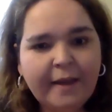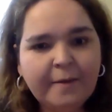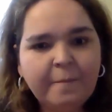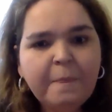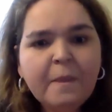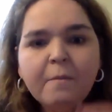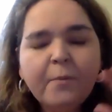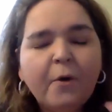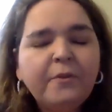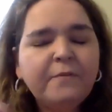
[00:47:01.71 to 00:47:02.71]
And
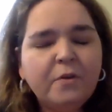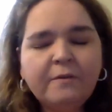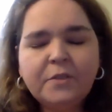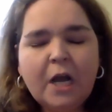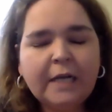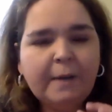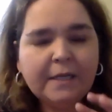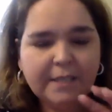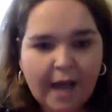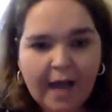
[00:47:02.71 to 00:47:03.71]
both of you have talked
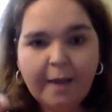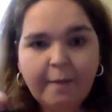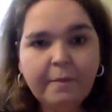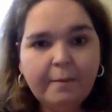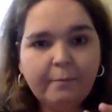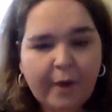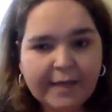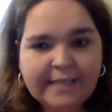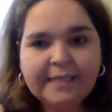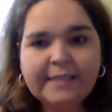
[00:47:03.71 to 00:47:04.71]
about time and
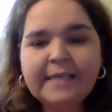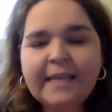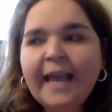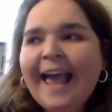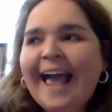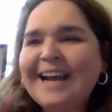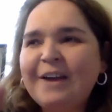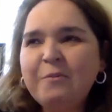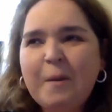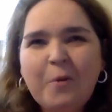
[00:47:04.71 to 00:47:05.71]
presence. And I
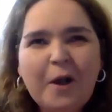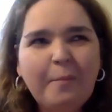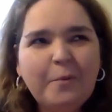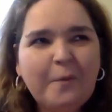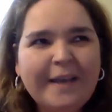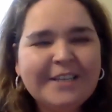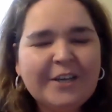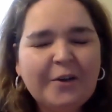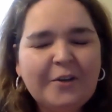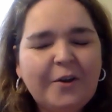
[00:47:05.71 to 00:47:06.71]
remember a couple of weeks
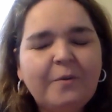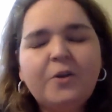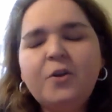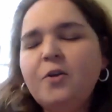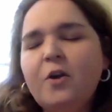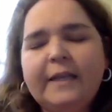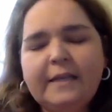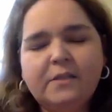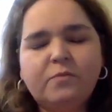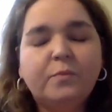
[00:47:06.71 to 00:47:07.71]
ago, you know, New York
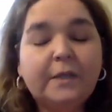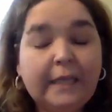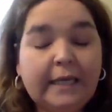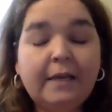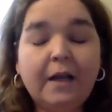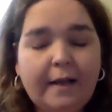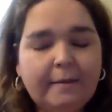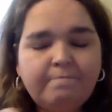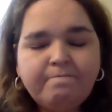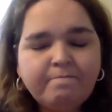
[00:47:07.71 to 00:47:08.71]
is really,
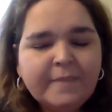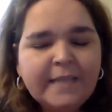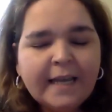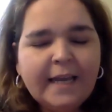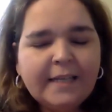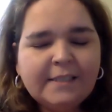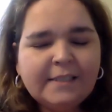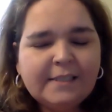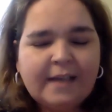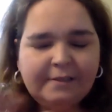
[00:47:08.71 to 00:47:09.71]

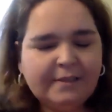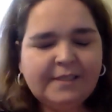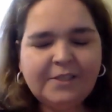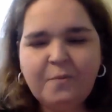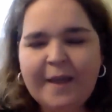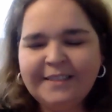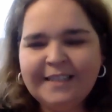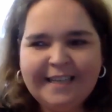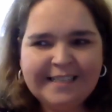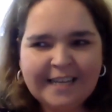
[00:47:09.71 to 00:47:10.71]
it's, Sister
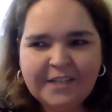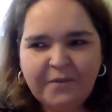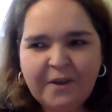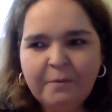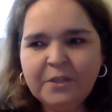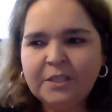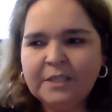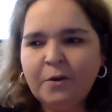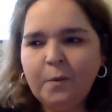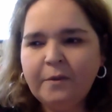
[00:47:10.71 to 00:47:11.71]
Magdalene can testify because she's
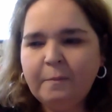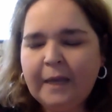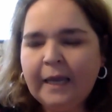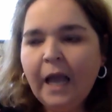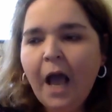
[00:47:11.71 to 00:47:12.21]
here with me.